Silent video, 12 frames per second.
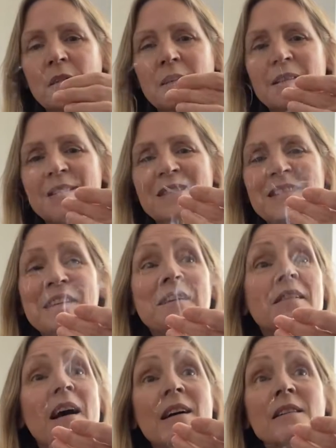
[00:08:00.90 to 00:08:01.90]
sea
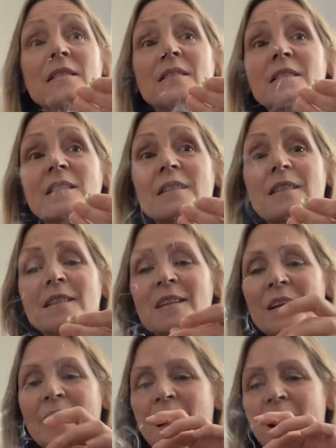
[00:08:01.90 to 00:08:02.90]
glass.
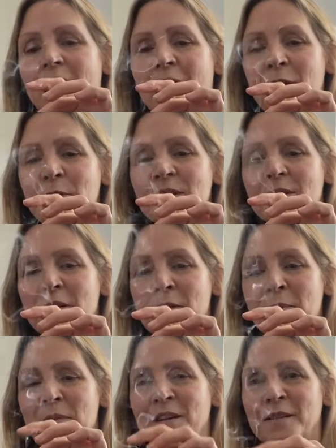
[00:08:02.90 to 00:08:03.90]
I always
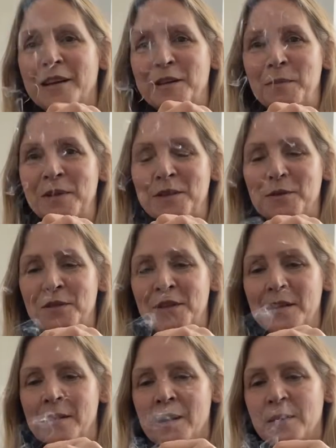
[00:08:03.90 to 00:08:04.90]
collect bits of
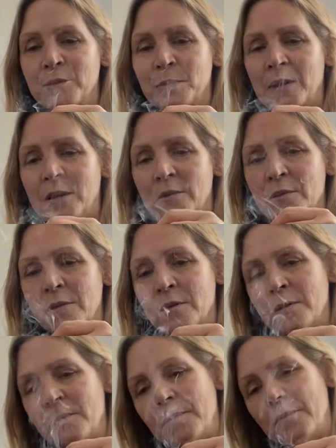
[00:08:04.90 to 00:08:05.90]
sea glass when I go
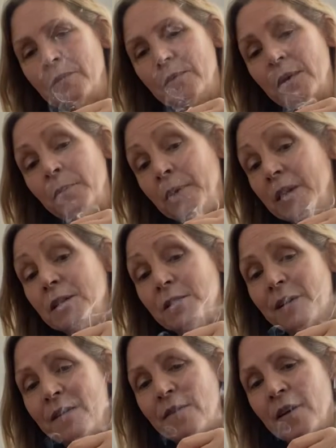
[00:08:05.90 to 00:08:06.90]
to a beach if
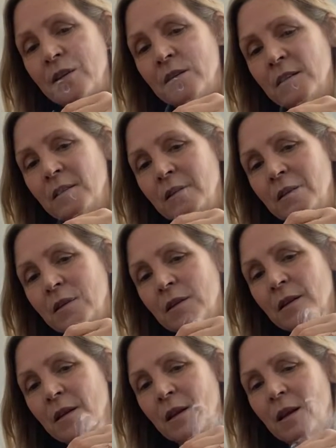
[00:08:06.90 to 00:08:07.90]
I find it.
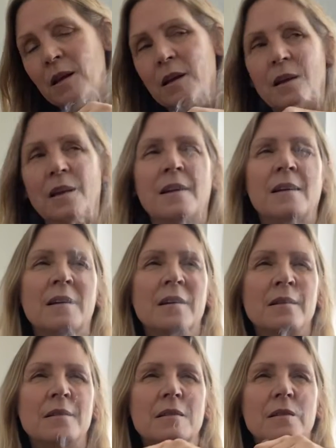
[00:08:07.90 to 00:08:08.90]

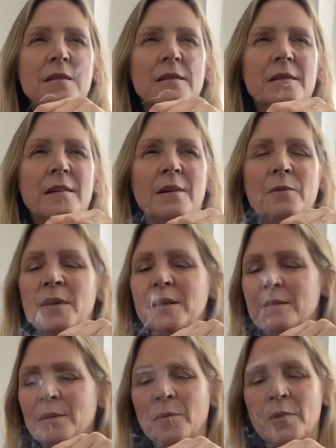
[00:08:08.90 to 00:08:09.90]
And I read
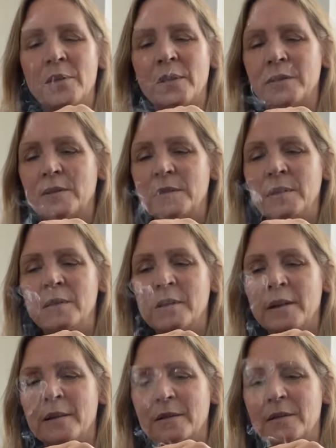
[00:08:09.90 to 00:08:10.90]
somewhere that sea
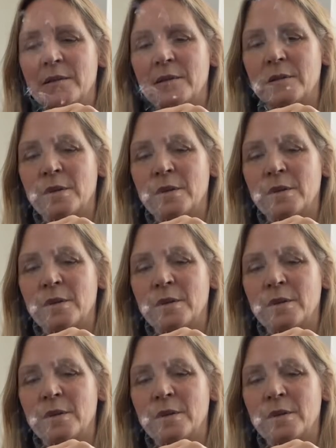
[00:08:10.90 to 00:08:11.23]
glass